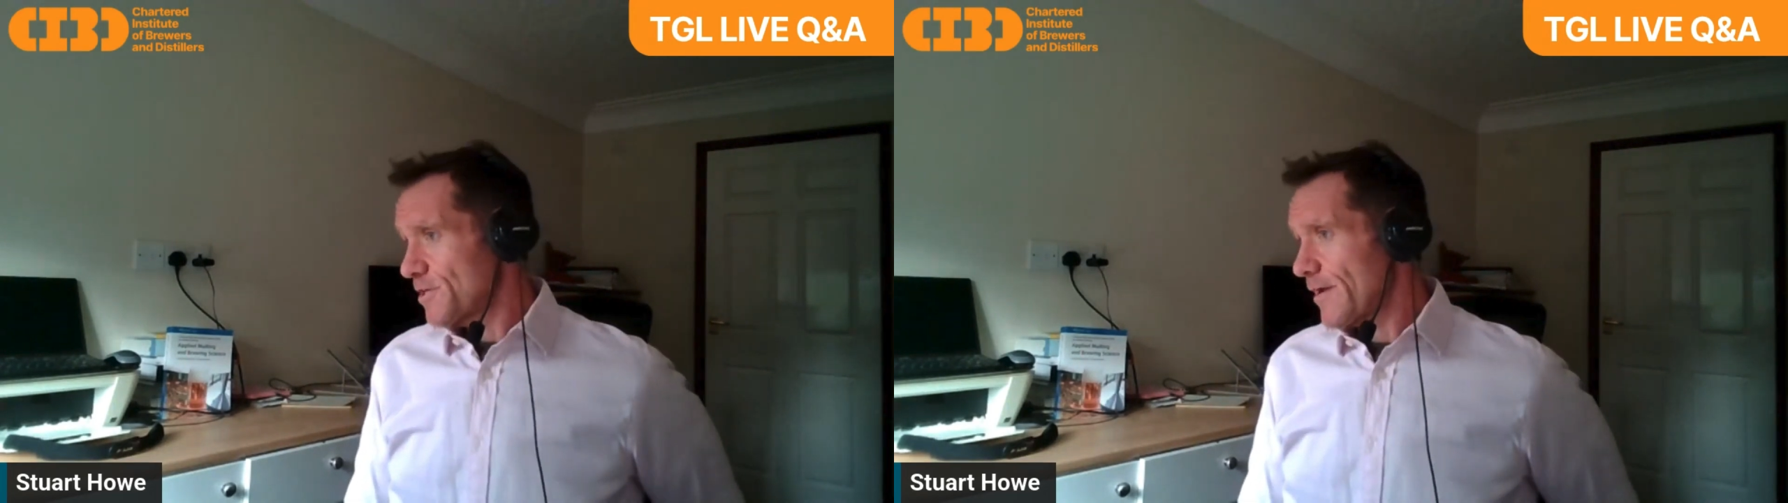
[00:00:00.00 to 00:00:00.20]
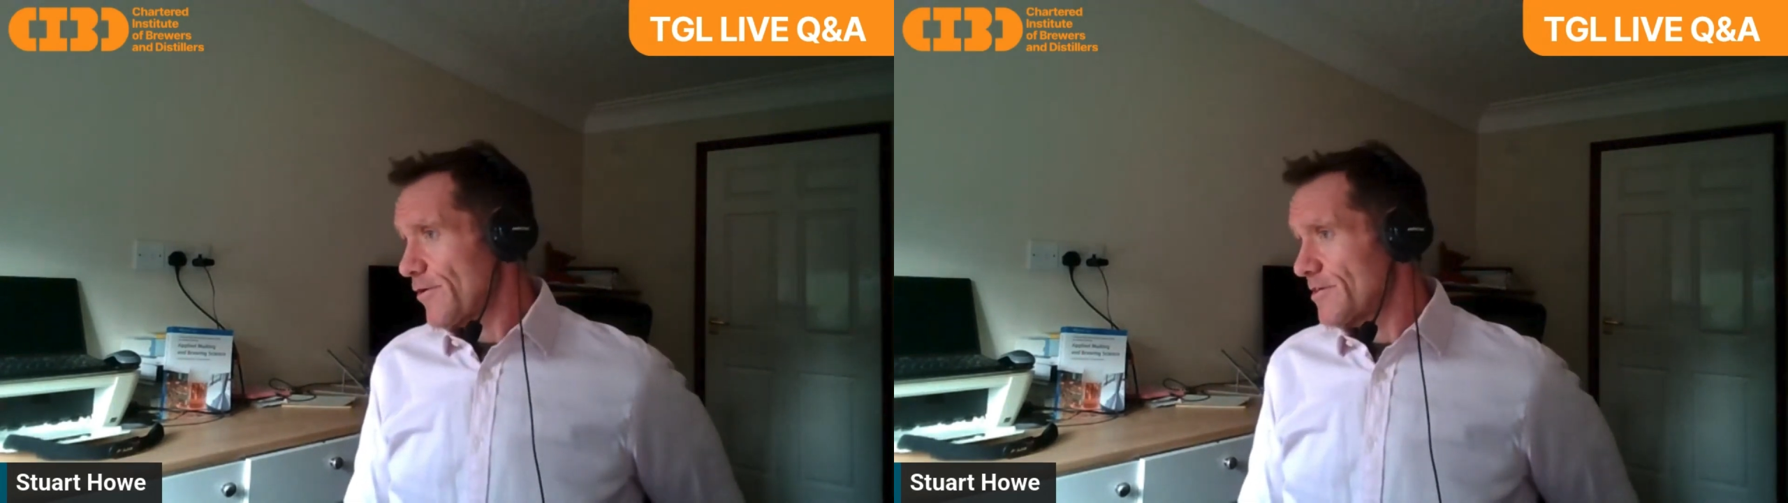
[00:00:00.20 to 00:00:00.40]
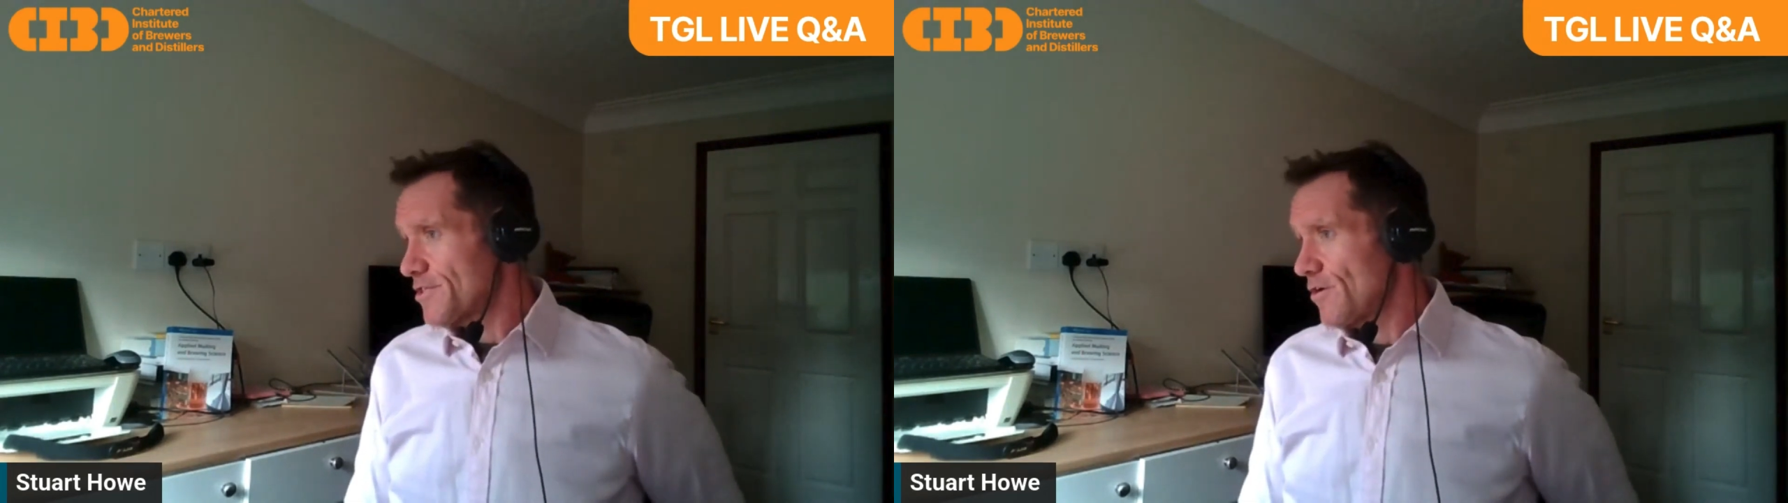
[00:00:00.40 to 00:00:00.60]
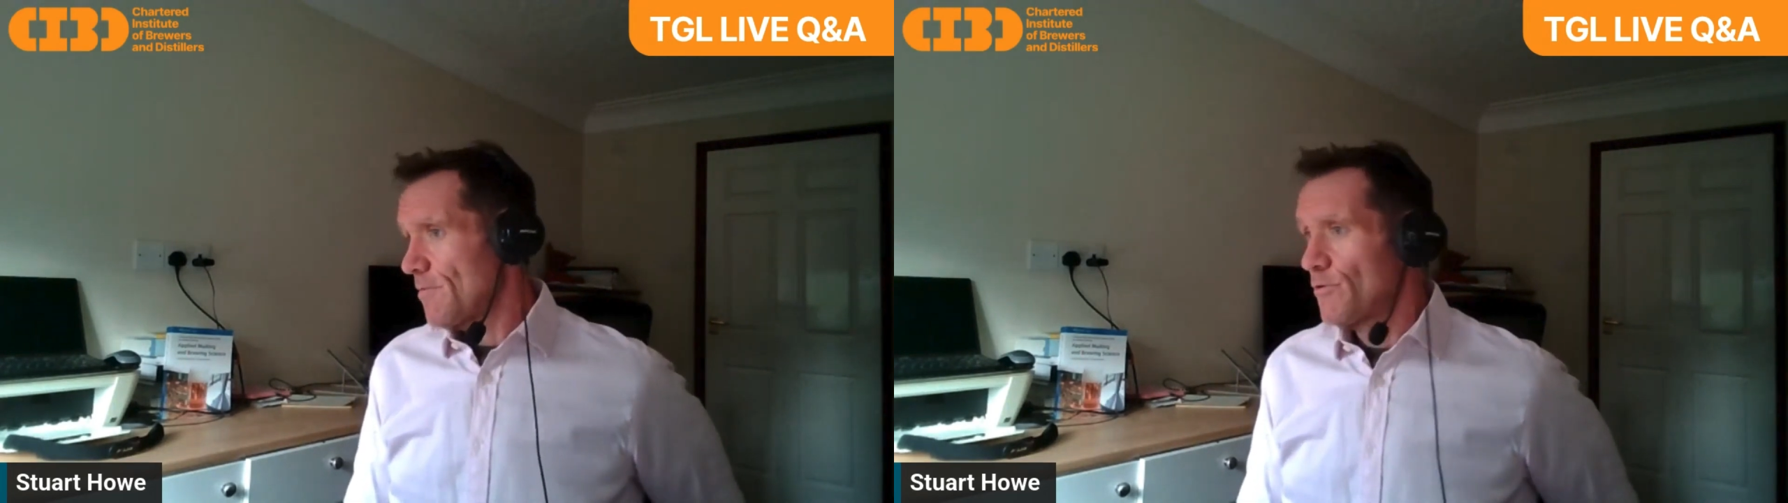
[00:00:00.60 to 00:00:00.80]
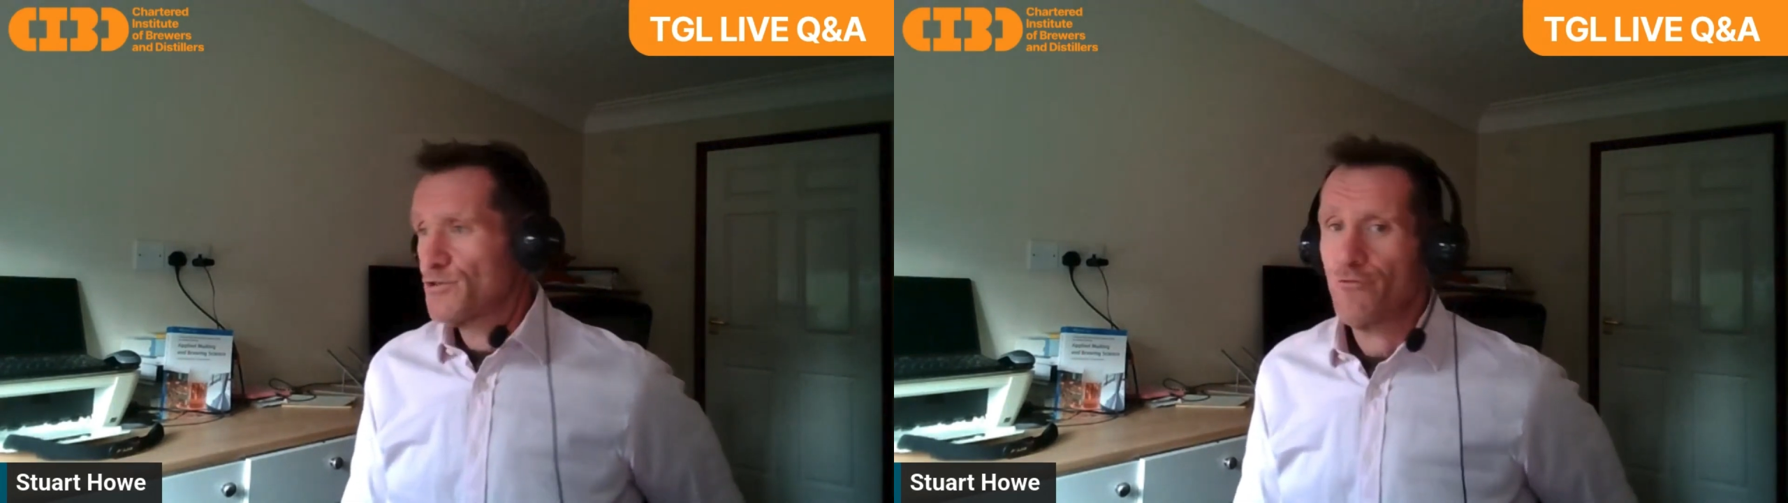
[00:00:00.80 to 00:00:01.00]
can I start
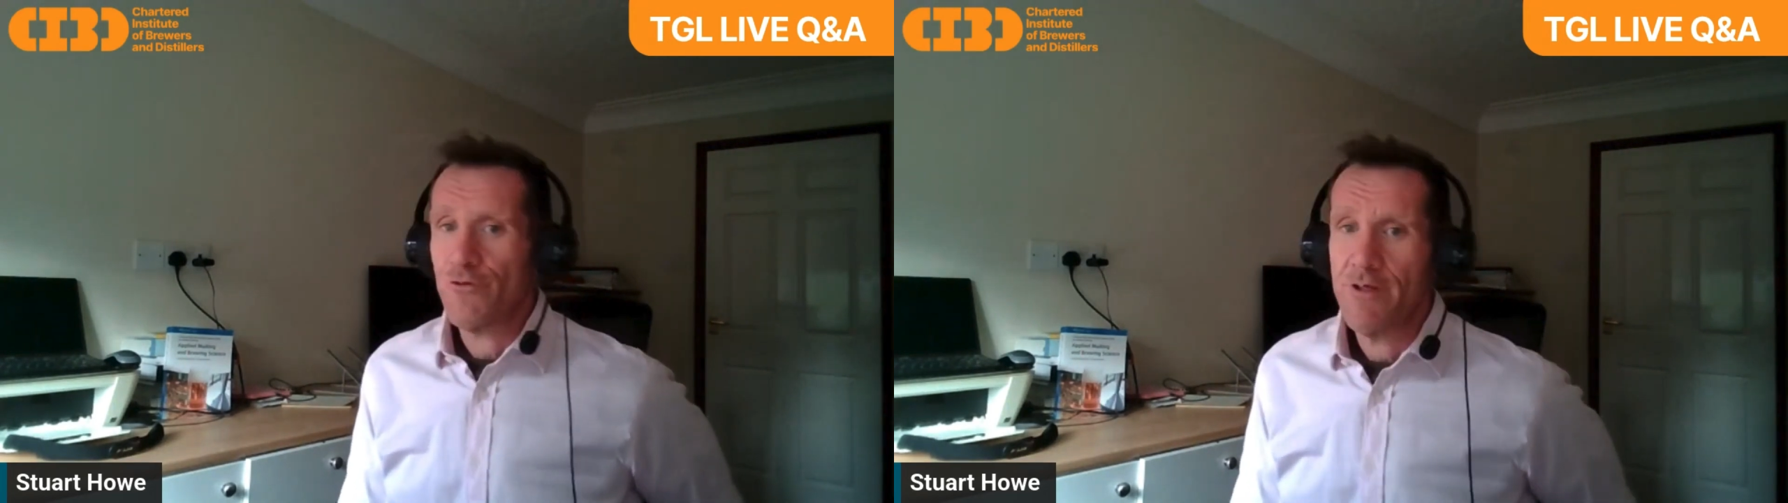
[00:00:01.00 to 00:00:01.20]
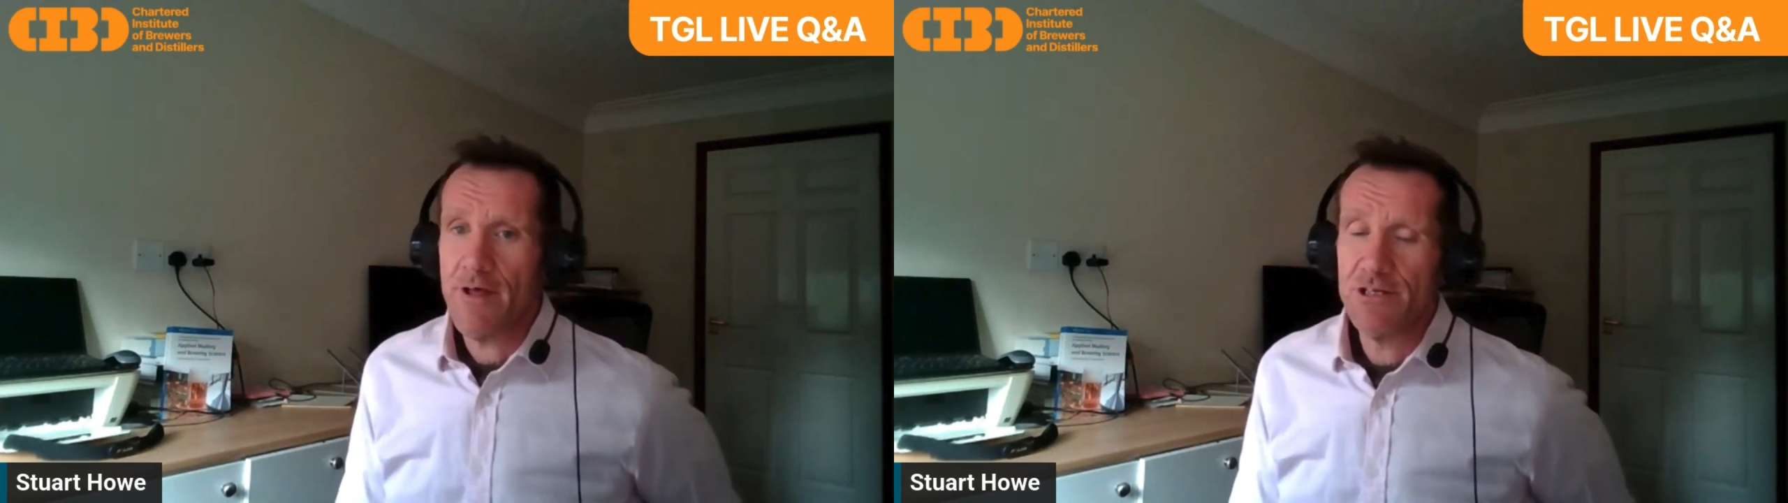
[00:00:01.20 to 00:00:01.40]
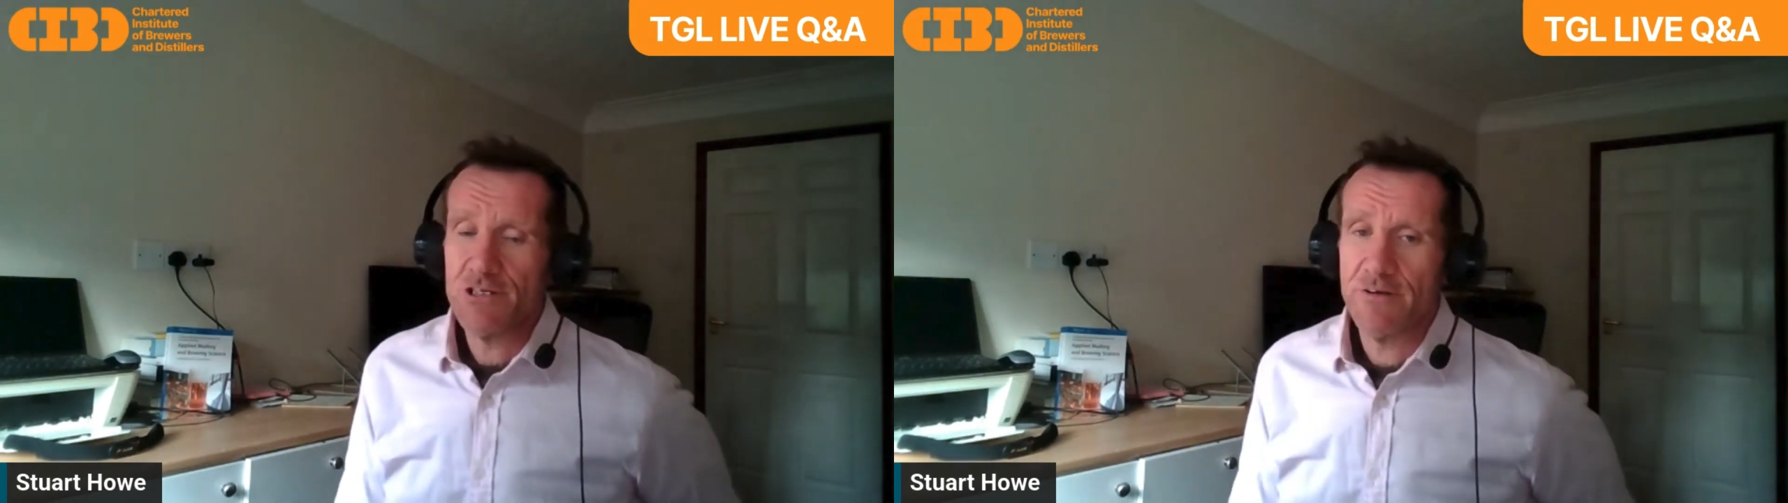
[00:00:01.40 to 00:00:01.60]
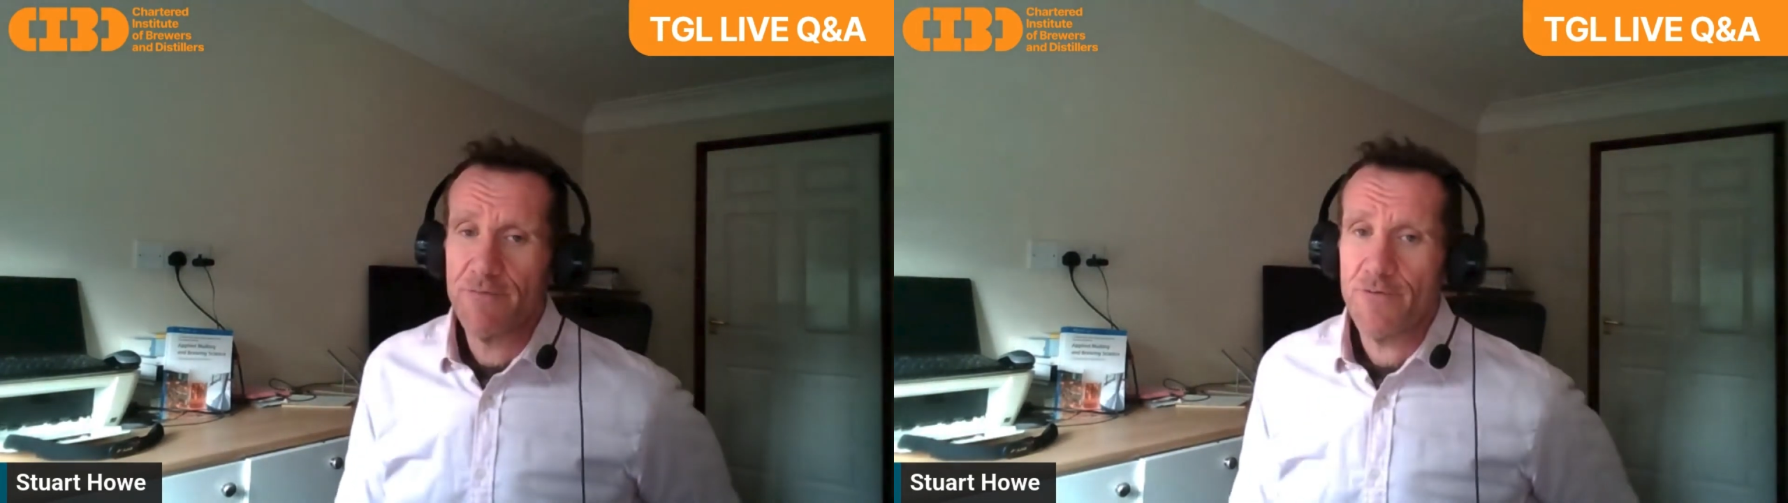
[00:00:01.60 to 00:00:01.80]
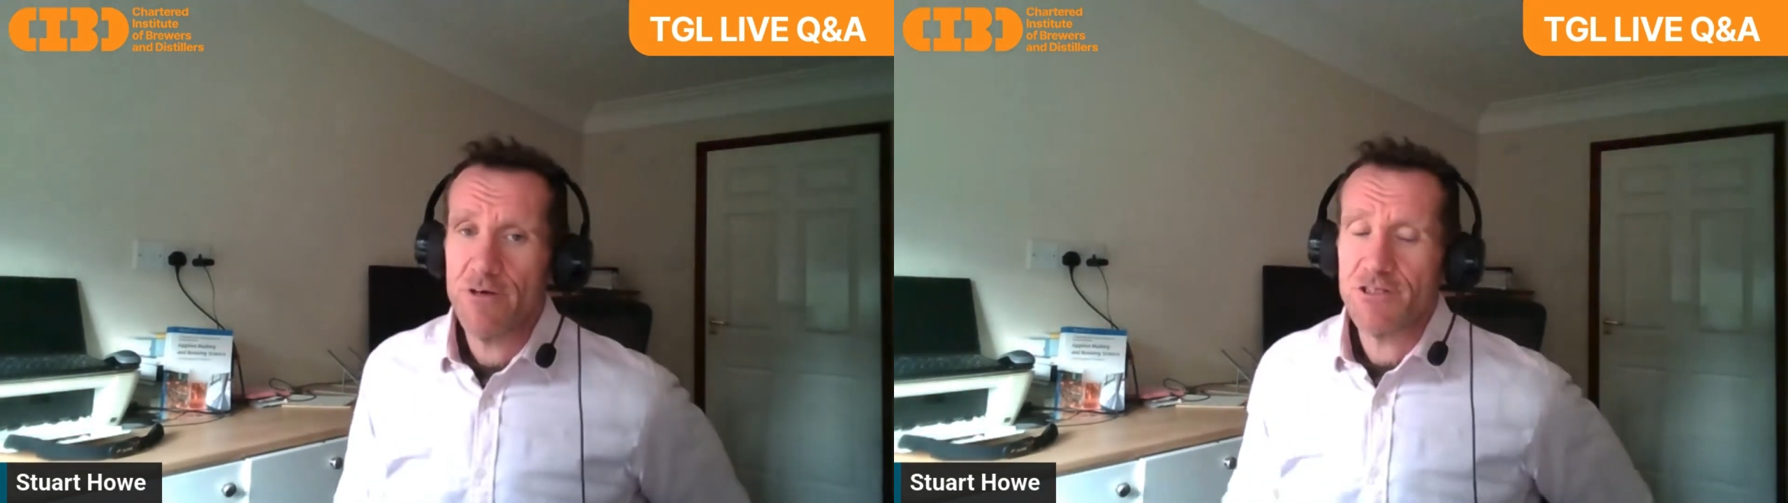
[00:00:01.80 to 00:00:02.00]
Module 3 engineering
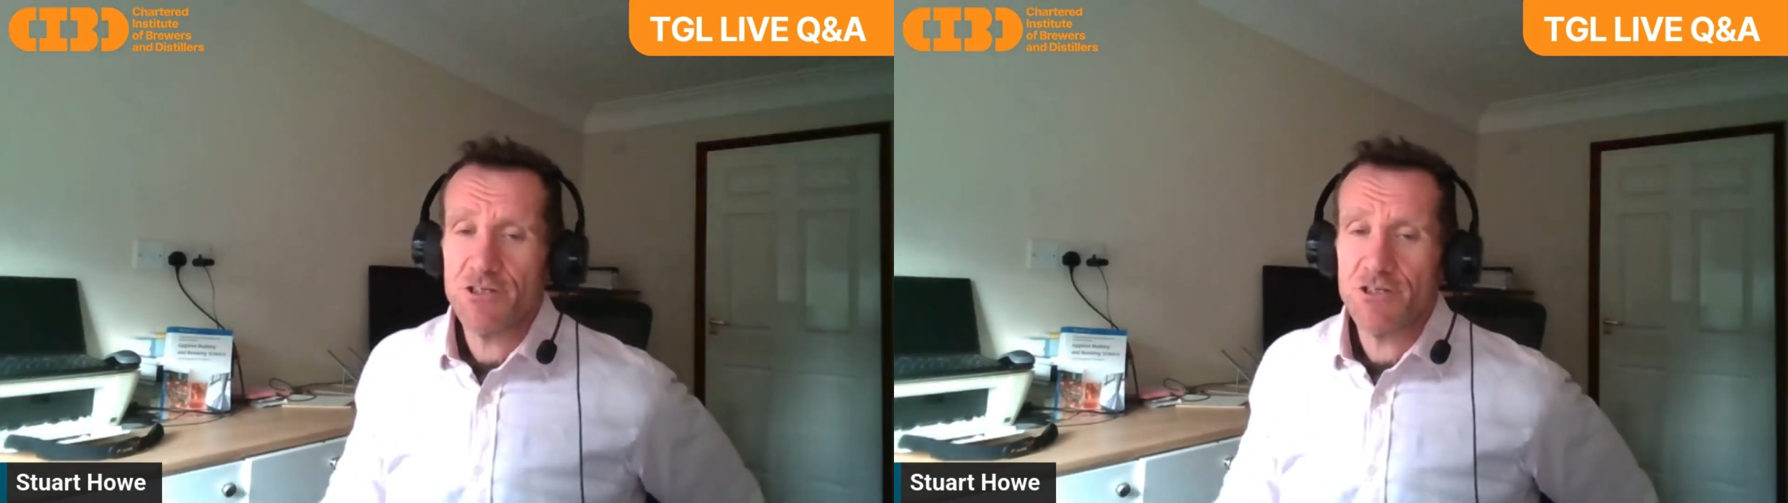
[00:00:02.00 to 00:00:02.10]
first?